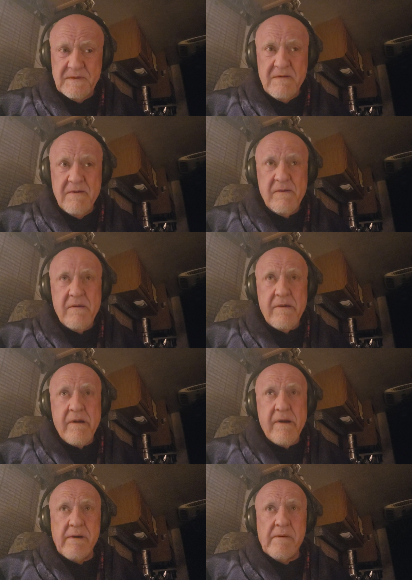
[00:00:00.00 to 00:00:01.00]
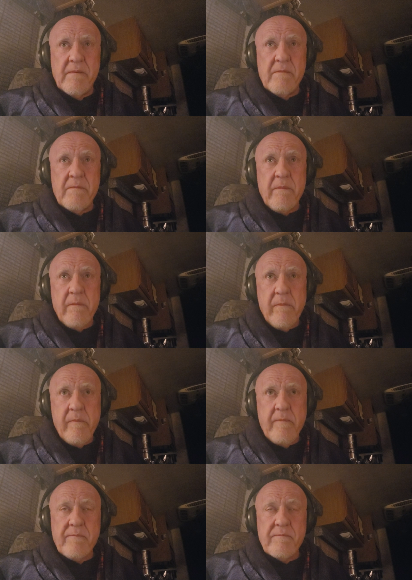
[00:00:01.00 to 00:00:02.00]

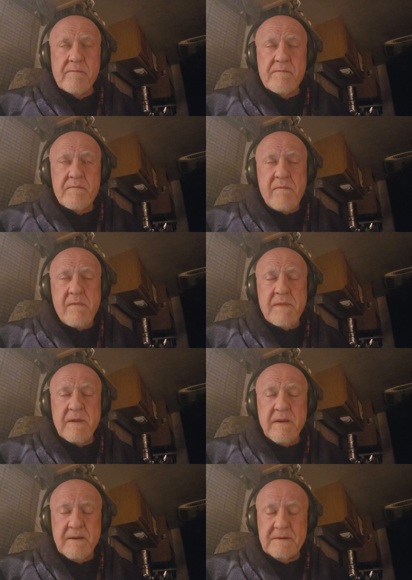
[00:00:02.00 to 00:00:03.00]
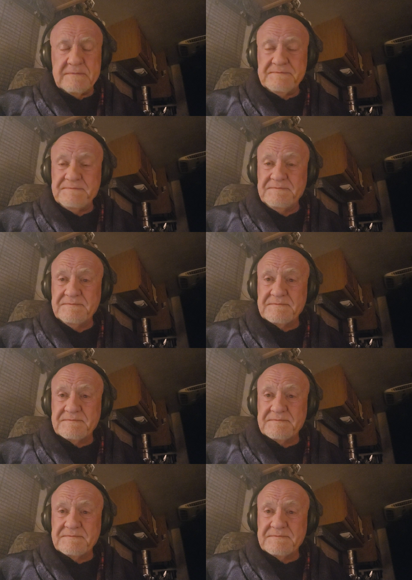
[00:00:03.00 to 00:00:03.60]
(no one is talking)